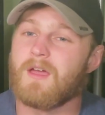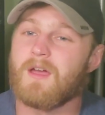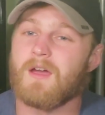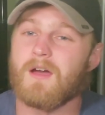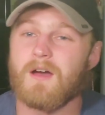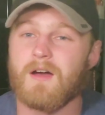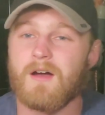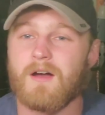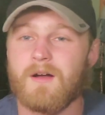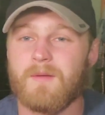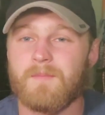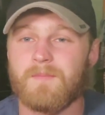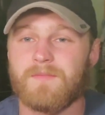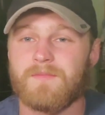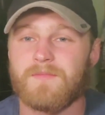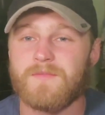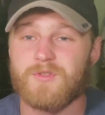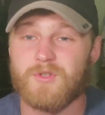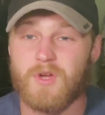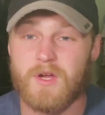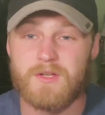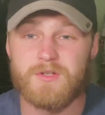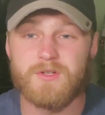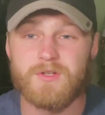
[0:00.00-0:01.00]
Um,
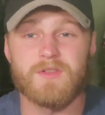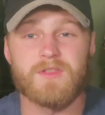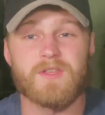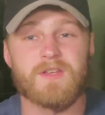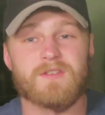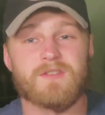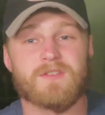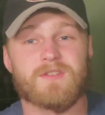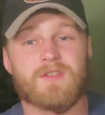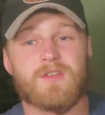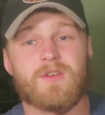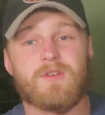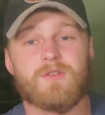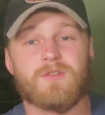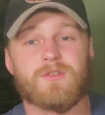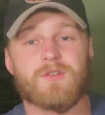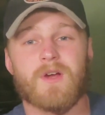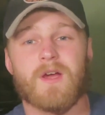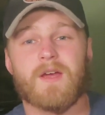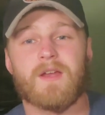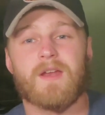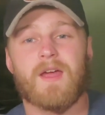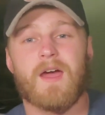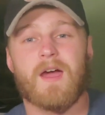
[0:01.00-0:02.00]
Stranger Things is huge
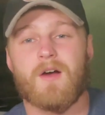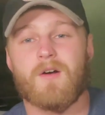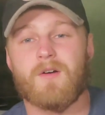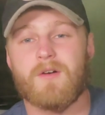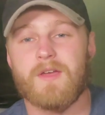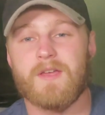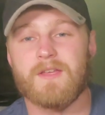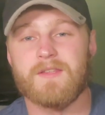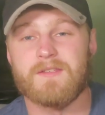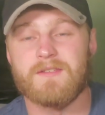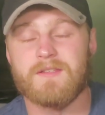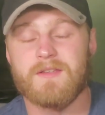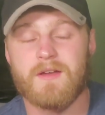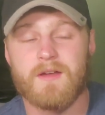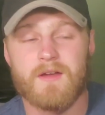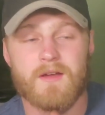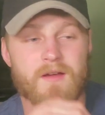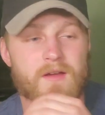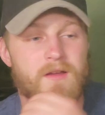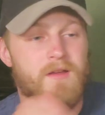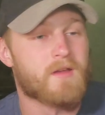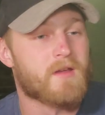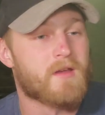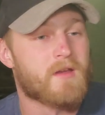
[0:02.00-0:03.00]
right now. It's
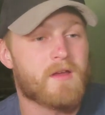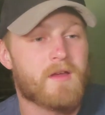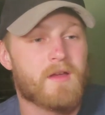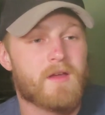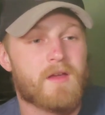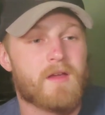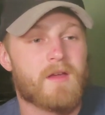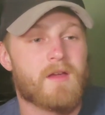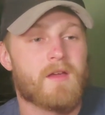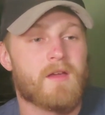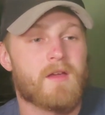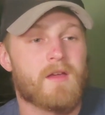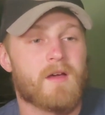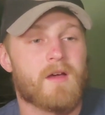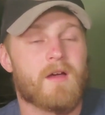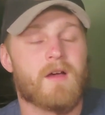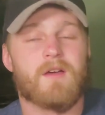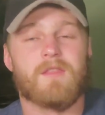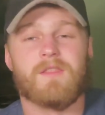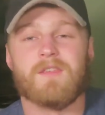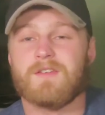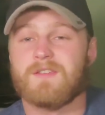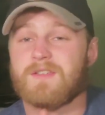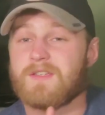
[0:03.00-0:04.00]
uh,
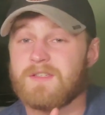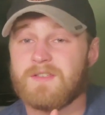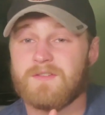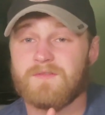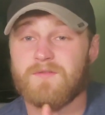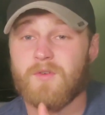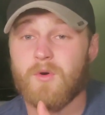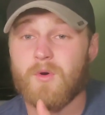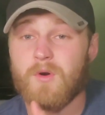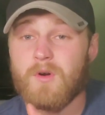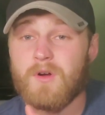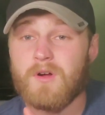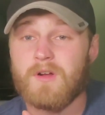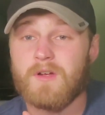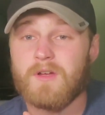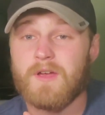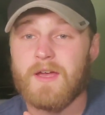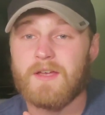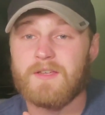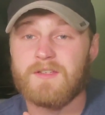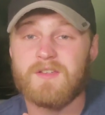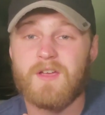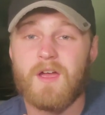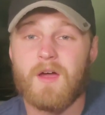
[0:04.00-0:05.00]
uh, the season four
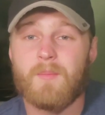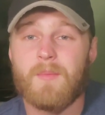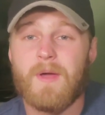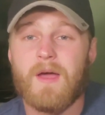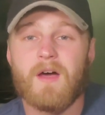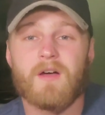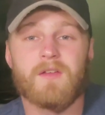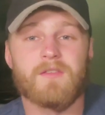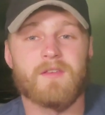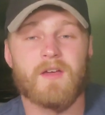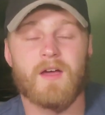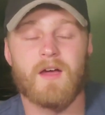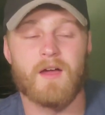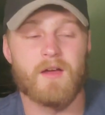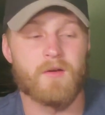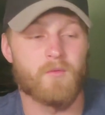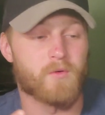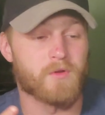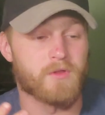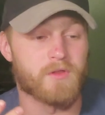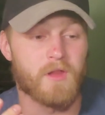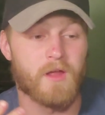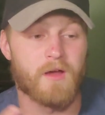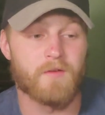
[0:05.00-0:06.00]
has come out. I
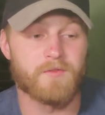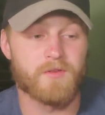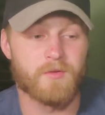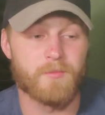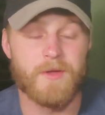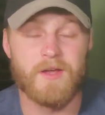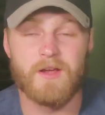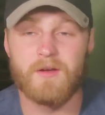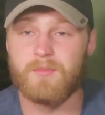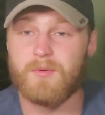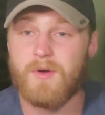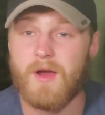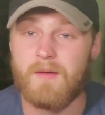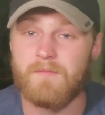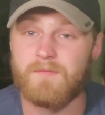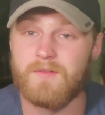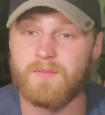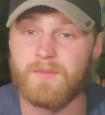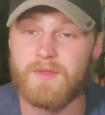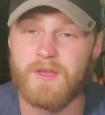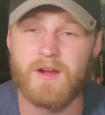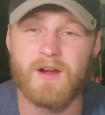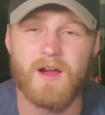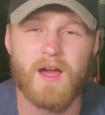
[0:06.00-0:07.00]
would love to make a prop
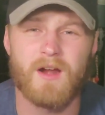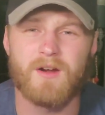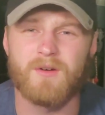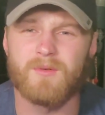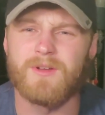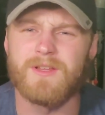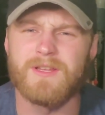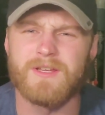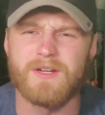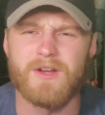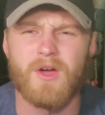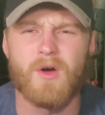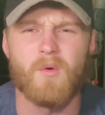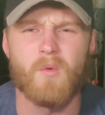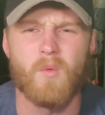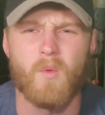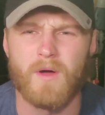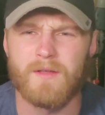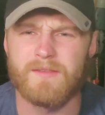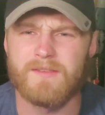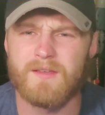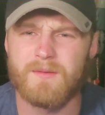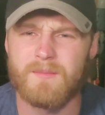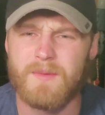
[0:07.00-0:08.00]
from there. I don't really know
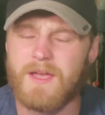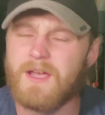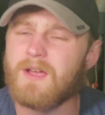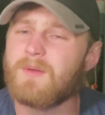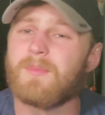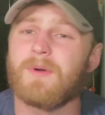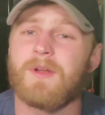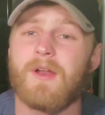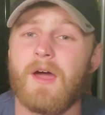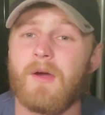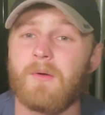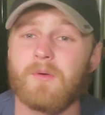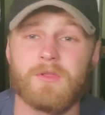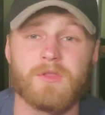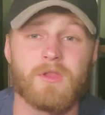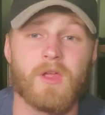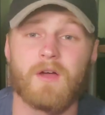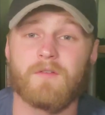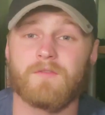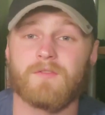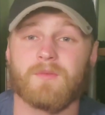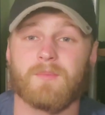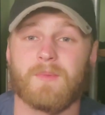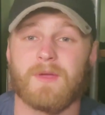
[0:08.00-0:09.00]
what to make, but I would
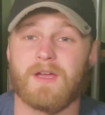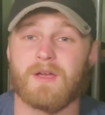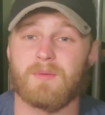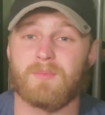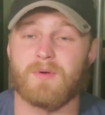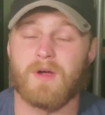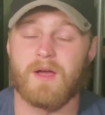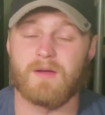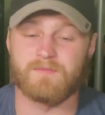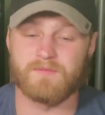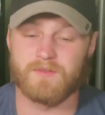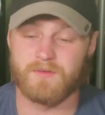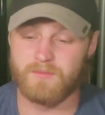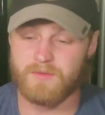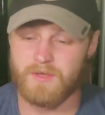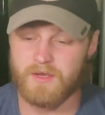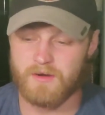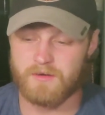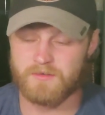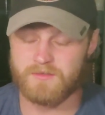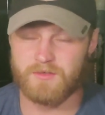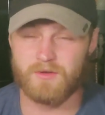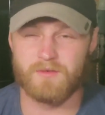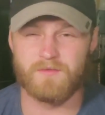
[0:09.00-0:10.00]
love to make a prop from
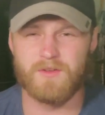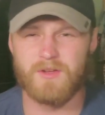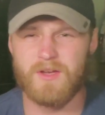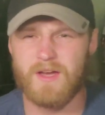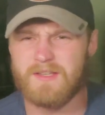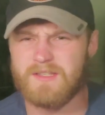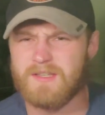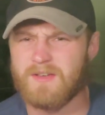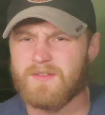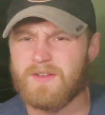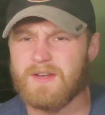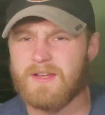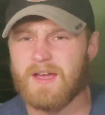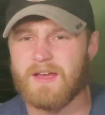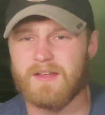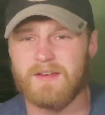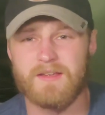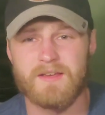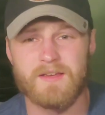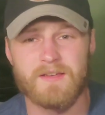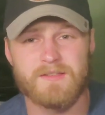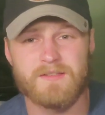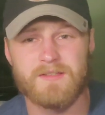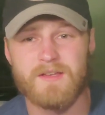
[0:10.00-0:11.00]
there. So if you guys have any
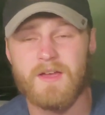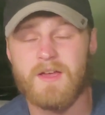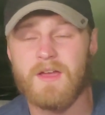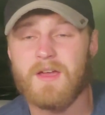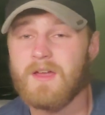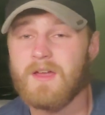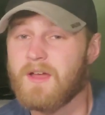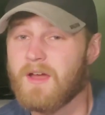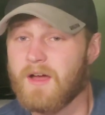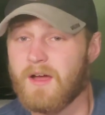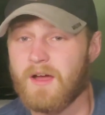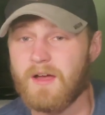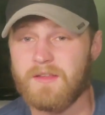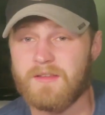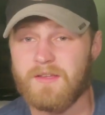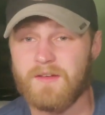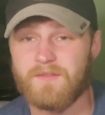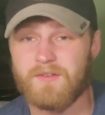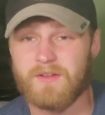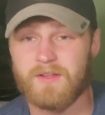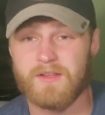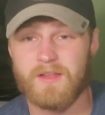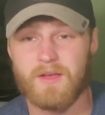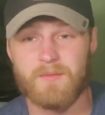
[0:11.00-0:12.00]
ideas, uh,
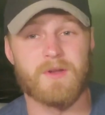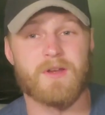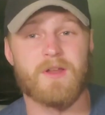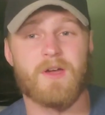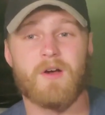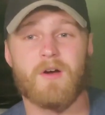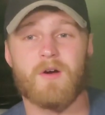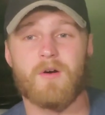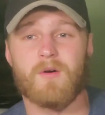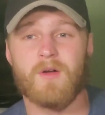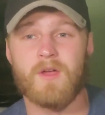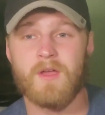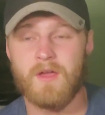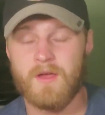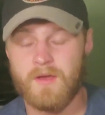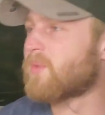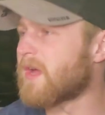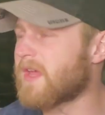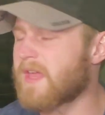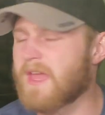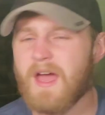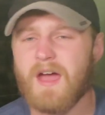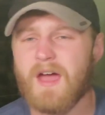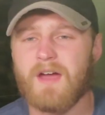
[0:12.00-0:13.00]
definitely let me know.
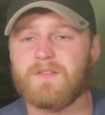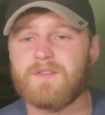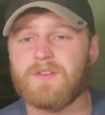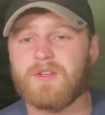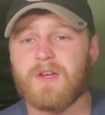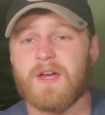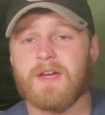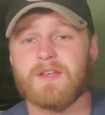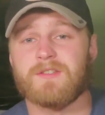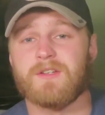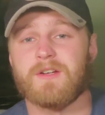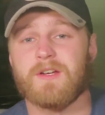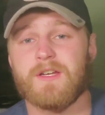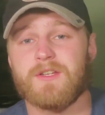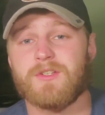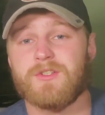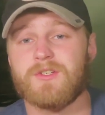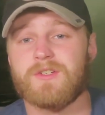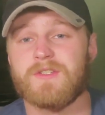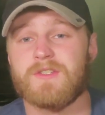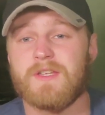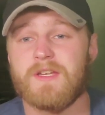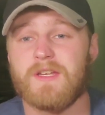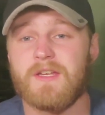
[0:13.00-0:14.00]
But yeah, if you guys are
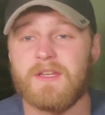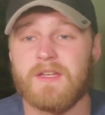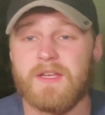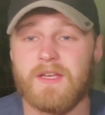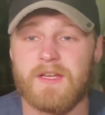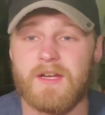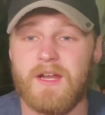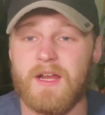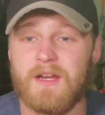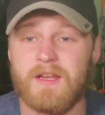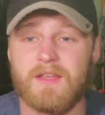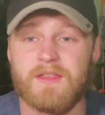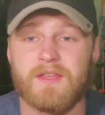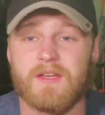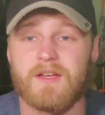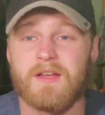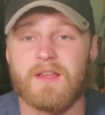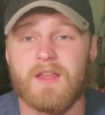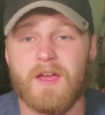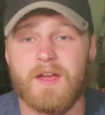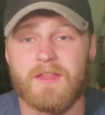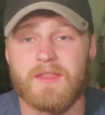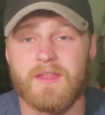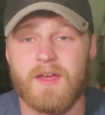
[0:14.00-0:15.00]
interested in anything
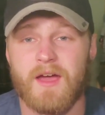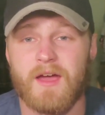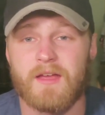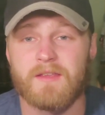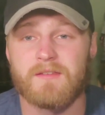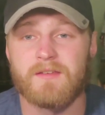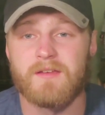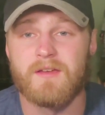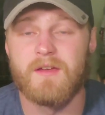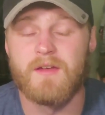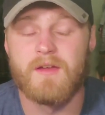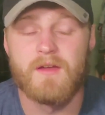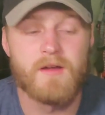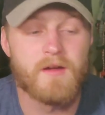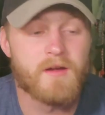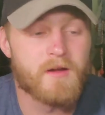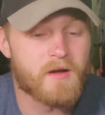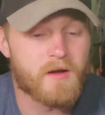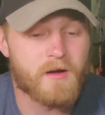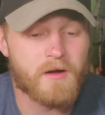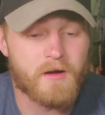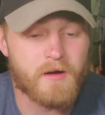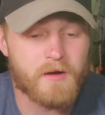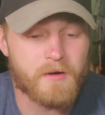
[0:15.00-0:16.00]
like that,
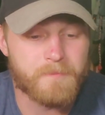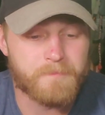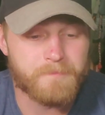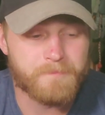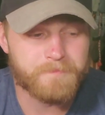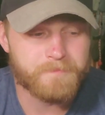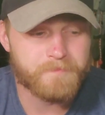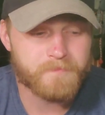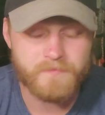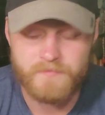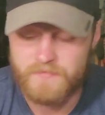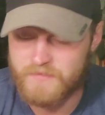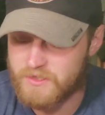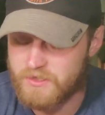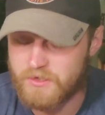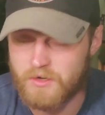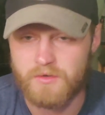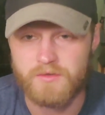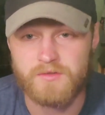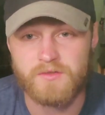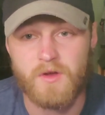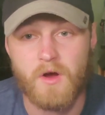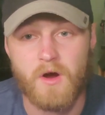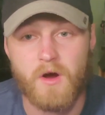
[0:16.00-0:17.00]
um, you know,
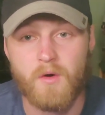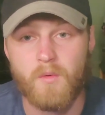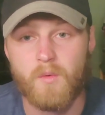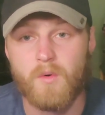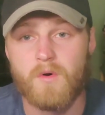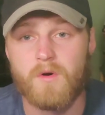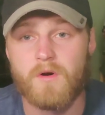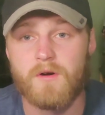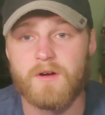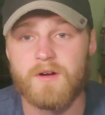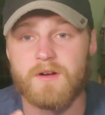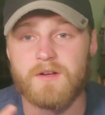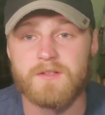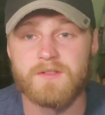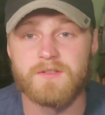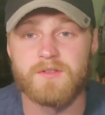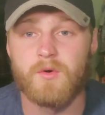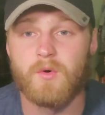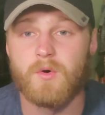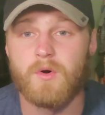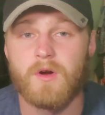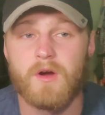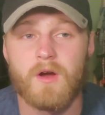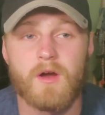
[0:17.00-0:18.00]
Star Wars
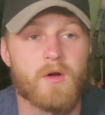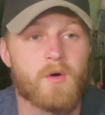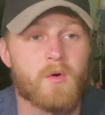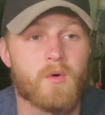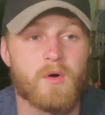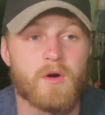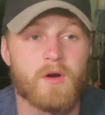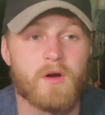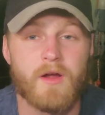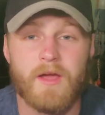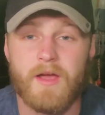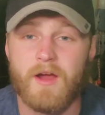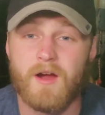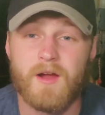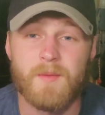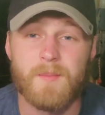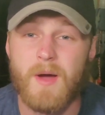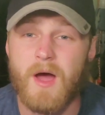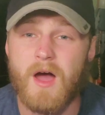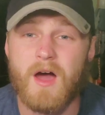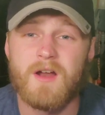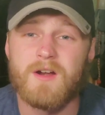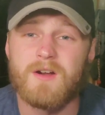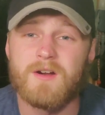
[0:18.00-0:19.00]
or, or Harry
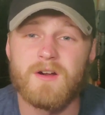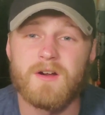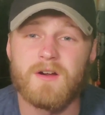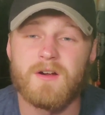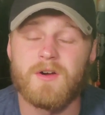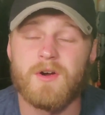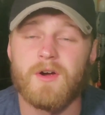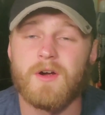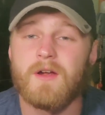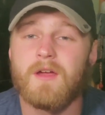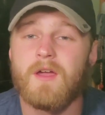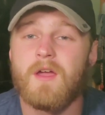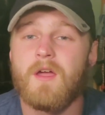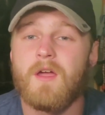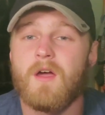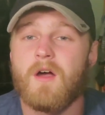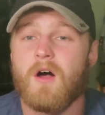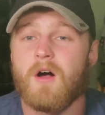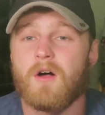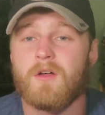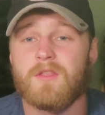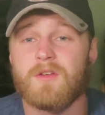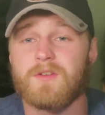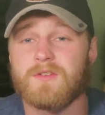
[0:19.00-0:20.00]
Potter or
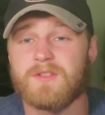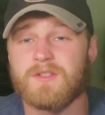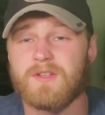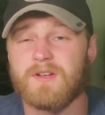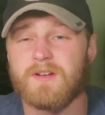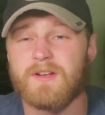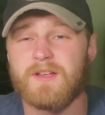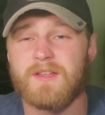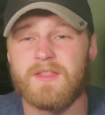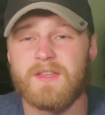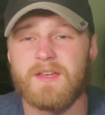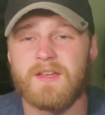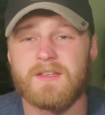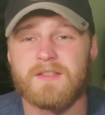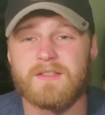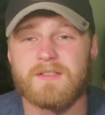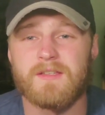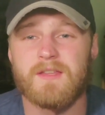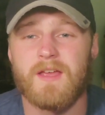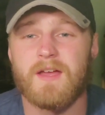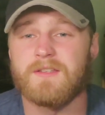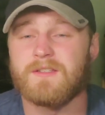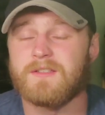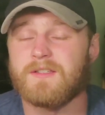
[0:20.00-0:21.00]
all those nerdy things,
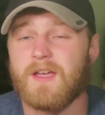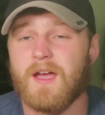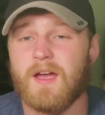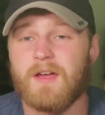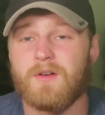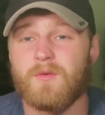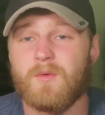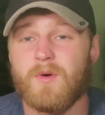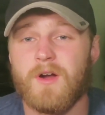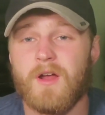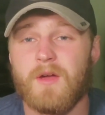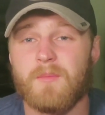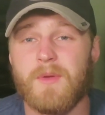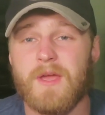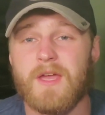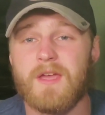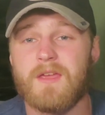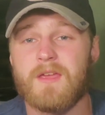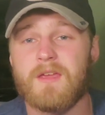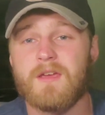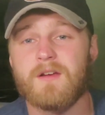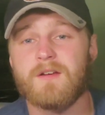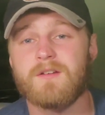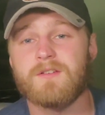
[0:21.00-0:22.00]
that's kind of what I make
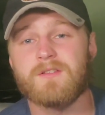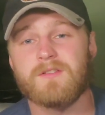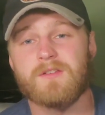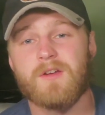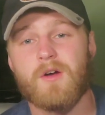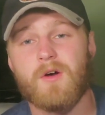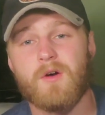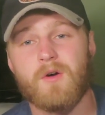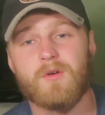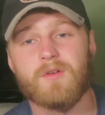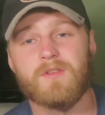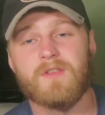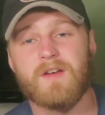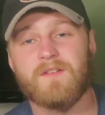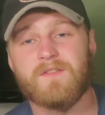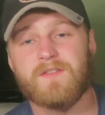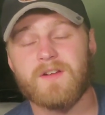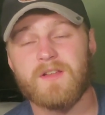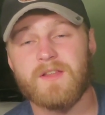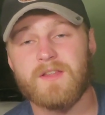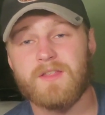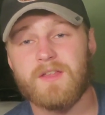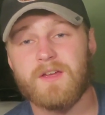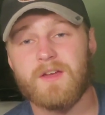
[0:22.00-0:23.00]
here. So
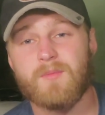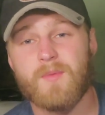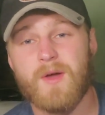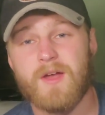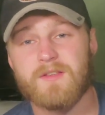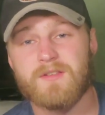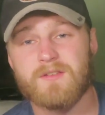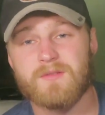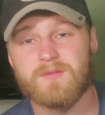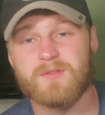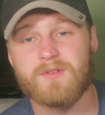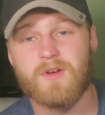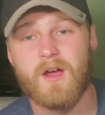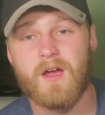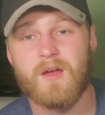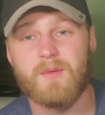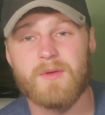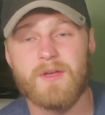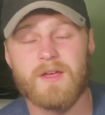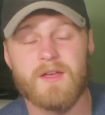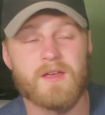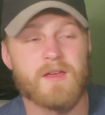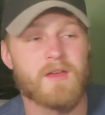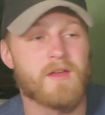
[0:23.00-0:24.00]
definitely think about
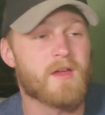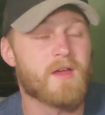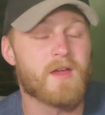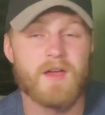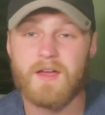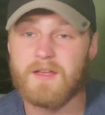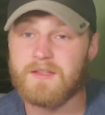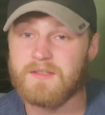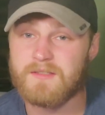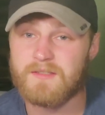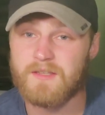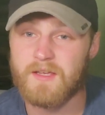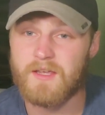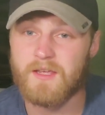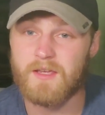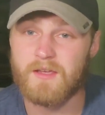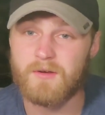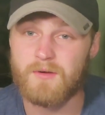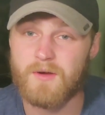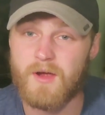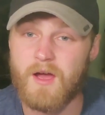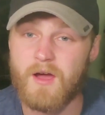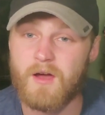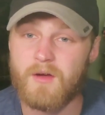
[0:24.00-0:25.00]
subscribing and sticking
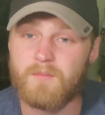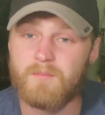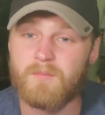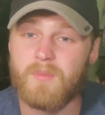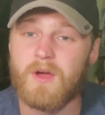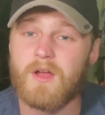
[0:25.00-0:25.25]
around.